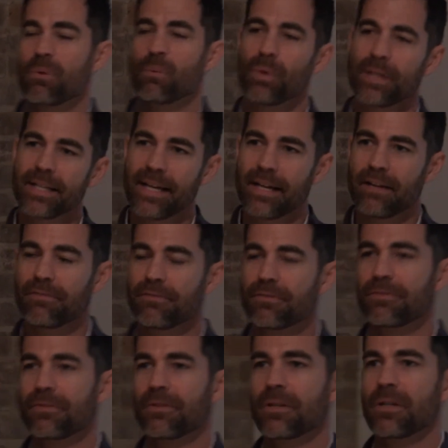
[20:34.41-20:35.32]
What
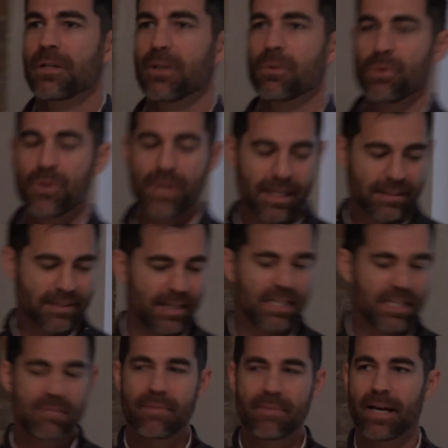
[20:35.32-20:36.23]
if you get
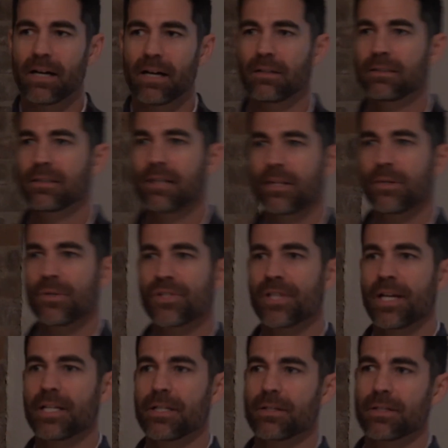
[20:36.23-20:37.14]
that email, and you
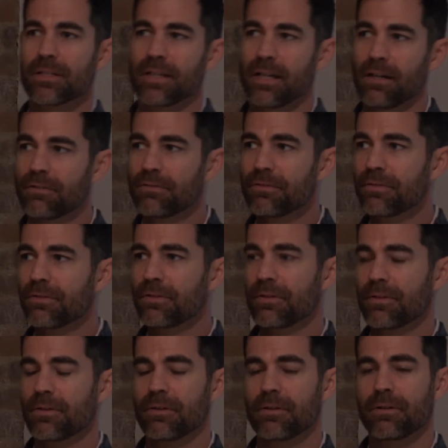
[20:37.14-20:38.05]
center yourself,